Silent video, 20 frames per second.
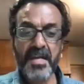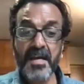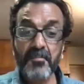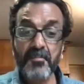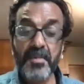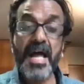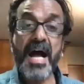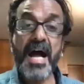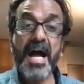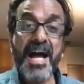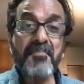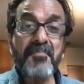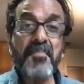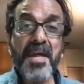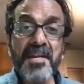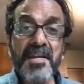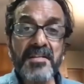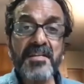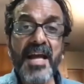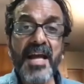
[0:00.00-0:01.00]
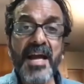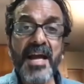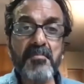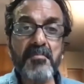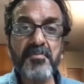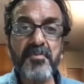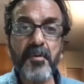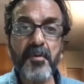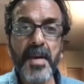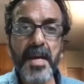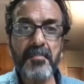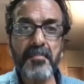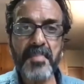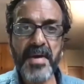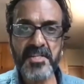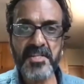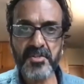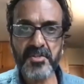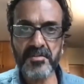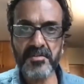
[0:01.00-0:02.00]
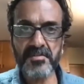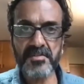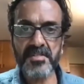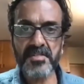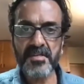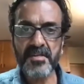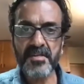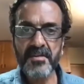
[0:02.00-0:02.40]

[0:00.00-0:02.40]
But I made time for my passions.